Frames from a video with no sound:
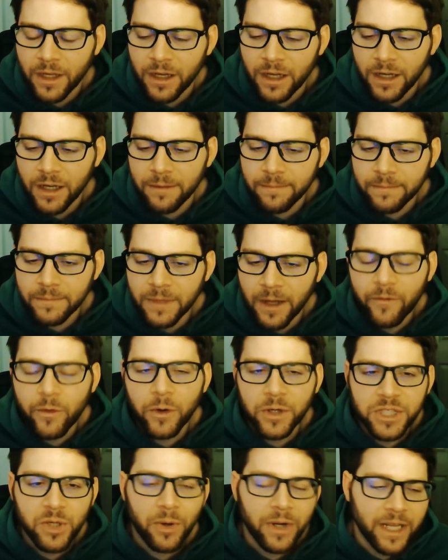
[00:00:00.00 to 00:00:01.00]
Of
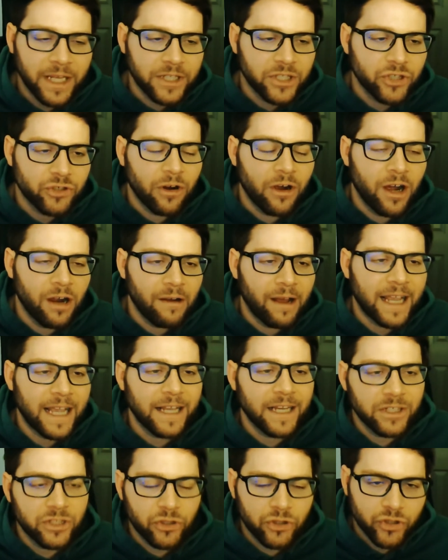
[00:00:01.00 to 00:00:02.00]
course, you want to get strong. Like,
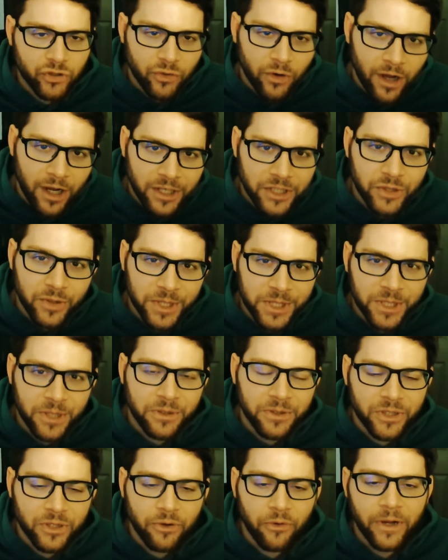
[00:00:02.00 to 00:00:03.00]
I get strong to a
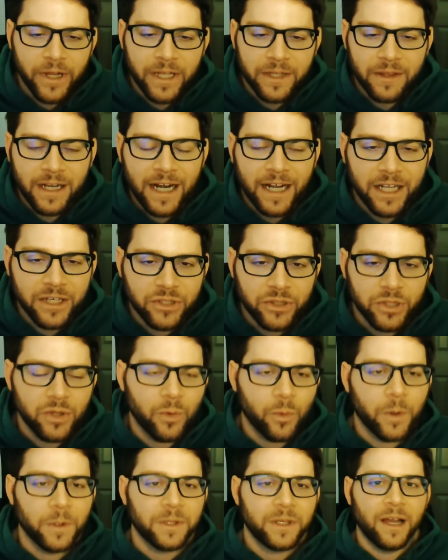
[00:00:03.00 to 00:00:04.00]
certain degree that I can do
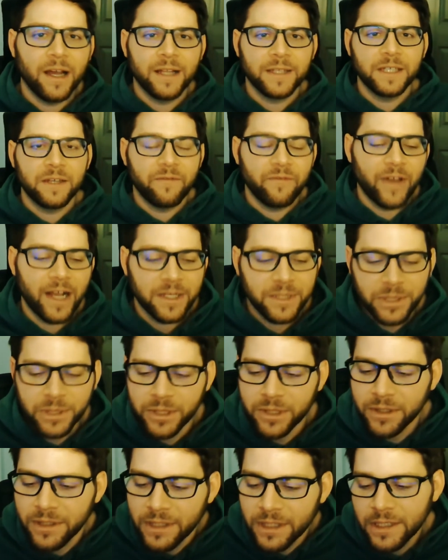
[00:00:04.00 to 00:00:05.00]
the world content
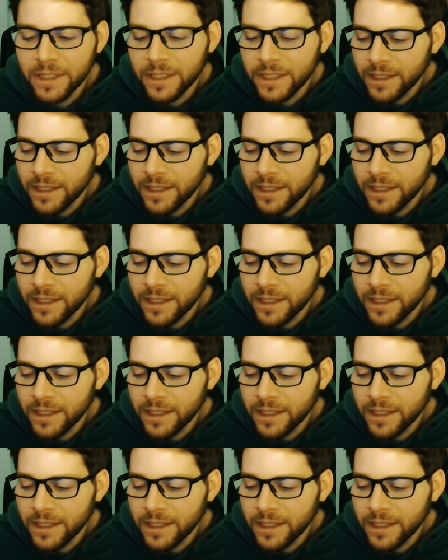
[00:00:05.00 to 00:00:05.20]
faster.